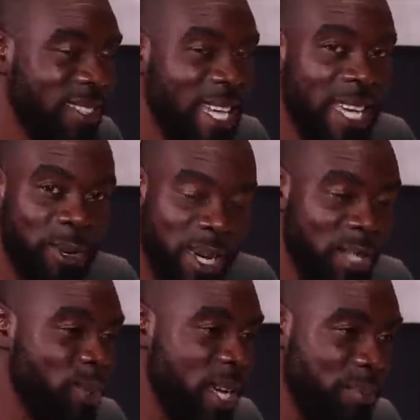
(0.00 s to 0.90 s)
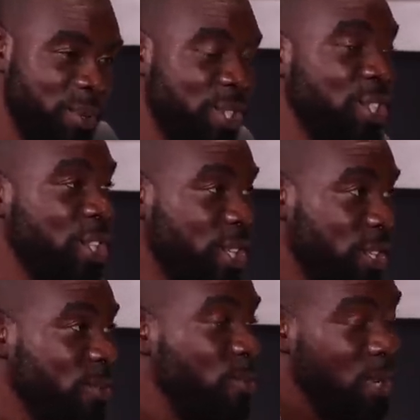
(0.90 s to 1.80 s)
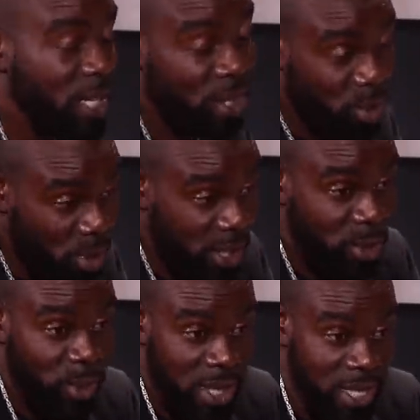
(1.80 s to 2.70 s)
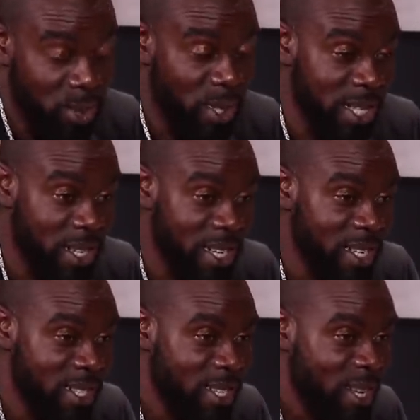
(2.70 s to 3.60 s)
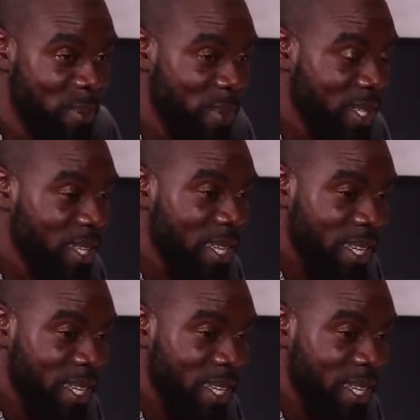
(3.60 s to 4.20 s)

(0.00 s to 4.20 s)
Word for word: Likewise, we appreciate what you are doing as well. You understand me?